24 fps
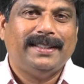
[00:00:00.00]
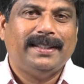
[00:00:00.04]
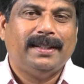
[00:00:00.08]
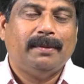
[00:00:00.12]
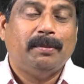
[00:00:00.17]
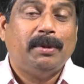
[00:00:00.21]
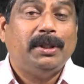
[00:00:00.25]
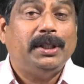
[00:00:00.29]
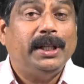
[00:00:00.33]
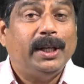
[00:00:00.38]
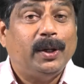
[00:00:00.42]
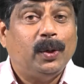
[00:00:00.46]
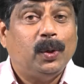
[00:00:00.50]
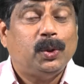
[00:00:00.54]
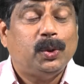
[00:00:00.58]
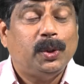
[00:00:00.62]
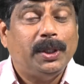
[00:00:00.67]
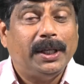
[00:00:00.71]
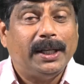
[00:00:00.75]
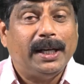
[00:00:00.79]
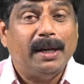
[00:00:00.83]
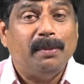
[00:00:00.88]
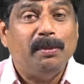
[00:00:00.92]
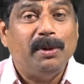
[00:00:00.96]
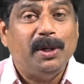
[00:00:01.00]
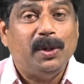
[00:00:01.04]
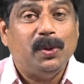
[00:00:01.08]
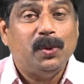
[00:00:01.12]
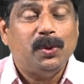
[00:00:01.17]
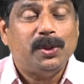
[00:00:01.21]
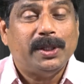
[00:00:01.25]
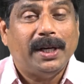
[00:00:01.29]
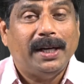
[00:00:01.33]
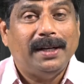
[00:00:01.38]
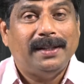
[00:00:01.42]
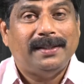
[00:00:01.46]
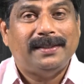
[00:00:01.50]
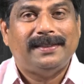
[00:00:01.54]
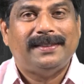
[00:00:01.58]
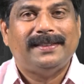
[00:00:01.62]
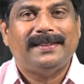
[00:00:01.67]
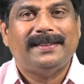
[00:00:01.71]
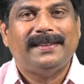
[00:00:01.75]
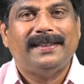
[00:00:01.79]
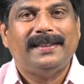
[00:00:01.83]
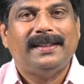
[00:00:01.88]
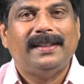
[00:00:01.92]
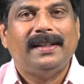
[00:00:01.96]
But there also there can be two sides.
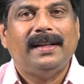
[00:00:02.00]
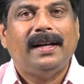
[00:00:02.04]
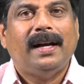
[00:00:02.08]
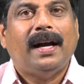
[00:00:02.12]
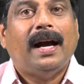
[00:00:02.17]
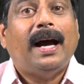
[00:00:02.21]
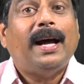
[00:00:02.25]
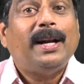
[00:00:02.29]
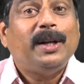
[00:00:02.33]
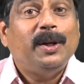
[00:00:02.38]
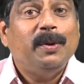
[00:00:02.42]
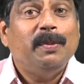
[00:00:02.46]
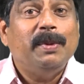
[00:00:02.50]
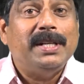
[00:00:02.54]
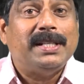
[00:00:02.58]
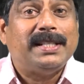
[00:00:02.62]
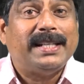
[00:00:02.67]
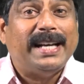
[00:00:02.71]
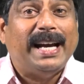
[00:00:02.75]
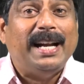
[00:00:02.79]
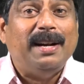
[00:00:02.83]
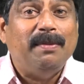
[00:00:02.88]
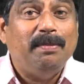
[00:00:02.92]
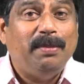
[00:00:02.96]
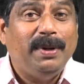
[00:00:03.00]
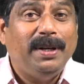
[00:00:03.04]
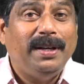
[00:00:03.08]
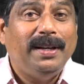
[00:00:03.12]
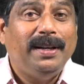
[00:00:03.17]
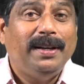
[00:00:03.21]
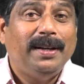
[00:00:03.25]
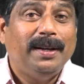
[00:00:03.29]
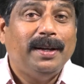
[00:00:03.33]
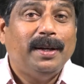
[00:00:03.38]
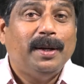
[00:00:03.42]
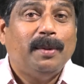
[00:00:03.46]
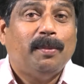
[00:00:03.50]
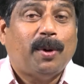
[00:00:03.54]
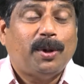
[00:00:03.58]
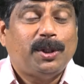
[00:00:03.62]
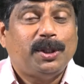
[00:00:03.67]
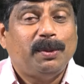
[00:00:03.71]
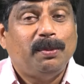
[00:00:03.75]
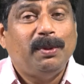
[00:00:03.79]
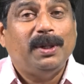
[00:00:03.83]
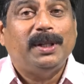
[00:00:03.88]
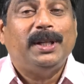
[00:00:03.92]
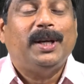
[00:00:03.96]
Arguments can be
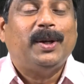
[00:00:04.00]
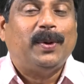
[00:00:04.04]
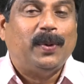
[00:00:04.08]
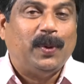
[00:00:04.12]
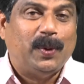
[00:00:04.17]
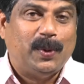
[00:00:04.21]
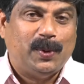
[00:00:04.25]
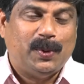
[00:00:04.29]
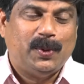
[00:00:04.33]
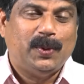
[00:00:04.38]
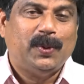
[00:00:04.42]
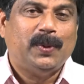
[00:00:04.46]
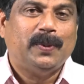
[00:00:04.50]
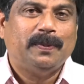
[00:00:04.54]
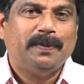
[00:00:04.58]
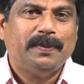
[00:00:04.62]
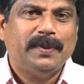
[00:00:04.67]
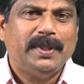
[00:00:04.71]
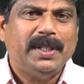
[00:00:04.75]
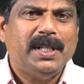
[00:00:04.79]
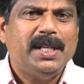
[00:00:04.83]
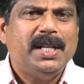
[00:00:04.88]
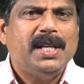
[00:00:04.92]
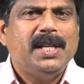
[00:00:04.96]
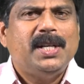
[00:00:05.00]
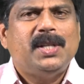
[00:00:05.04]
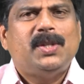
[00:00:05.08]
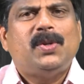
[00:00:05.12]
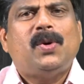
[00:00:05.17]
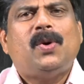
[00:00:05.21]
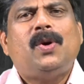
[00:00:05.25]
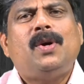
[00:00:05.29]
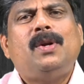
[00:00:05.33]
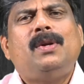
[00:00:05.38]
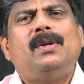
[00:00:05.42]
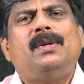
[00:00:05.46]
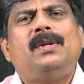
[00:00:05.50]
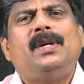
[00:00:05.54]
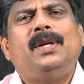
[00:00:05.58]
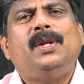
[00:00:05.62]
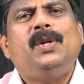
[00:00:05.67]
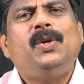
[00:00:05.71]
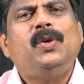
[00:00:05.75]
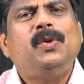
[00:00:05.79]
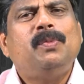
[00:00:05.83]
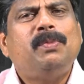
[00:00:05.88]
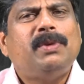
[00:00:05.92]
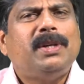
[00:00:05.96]
possible there also. So on
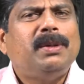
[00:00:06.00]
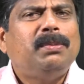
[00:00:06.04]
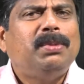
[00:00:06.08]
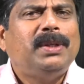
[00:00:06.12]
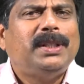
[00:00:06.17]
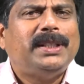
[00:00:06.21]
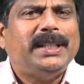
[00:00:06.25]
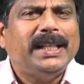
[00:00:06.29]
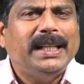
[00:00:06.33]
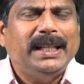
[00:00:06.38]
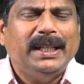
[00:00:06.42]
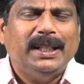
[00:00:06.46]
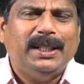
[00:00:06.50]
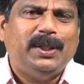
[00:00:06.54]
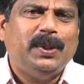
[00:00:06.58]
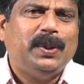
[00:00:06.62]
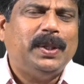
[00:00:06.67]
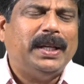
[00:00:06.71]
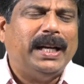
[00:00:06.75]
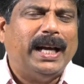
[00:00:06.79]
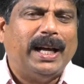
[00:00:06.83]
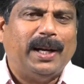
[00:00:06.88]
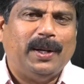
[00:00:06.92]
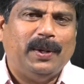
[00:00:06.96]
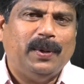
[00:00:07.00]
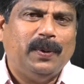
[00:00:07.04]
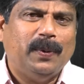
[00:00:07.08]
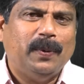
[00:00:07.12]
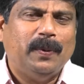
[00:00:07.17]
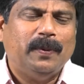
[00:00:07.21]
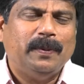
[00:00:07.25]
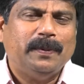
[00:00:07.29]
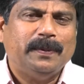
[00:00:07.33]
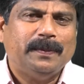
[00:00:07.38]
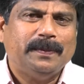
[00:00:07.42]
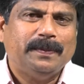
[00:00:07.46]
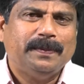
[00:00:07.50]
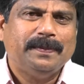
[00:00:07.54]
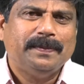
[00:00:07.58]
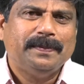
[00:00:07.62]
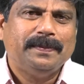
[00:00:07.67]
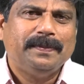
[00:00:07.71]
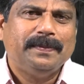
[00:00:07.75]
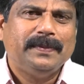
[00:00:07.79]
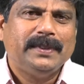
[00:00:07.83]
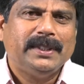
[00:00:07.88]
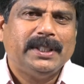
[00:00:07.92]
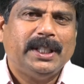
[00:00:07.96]
innumerable things you can argue.
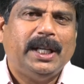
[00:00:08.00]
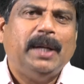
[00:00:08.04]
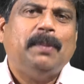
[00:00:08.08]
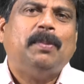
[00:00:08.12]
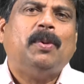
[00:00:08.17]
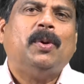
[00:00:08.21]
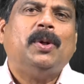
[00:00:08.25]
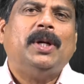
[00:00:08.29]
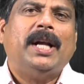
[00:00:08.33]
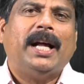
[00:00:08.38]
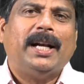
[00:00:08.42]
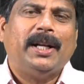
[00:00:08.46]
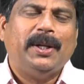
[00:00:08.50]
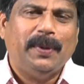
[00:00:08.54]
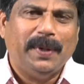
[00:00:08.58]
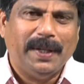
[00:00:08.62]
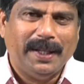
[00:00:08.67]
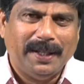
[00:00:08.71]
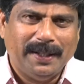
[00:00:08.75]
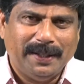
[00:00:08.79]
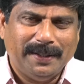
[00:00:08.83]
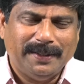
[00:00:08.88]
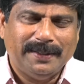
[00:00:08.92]
Keep on arguing.